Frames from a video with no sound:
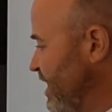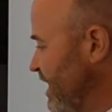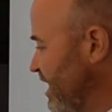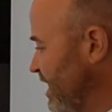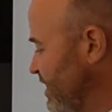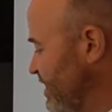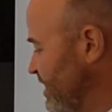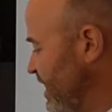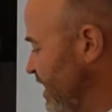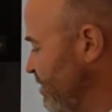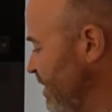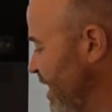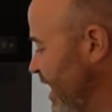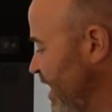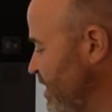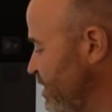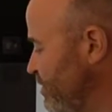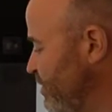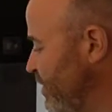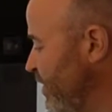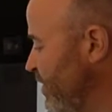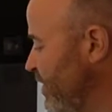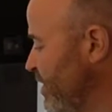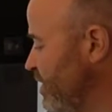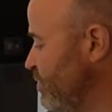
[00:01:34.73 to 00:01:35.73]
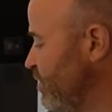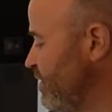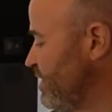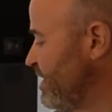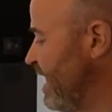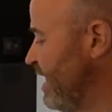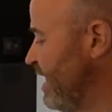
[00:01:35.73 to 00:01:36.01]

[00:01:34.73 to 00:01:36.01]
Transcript: And I'll say my experience was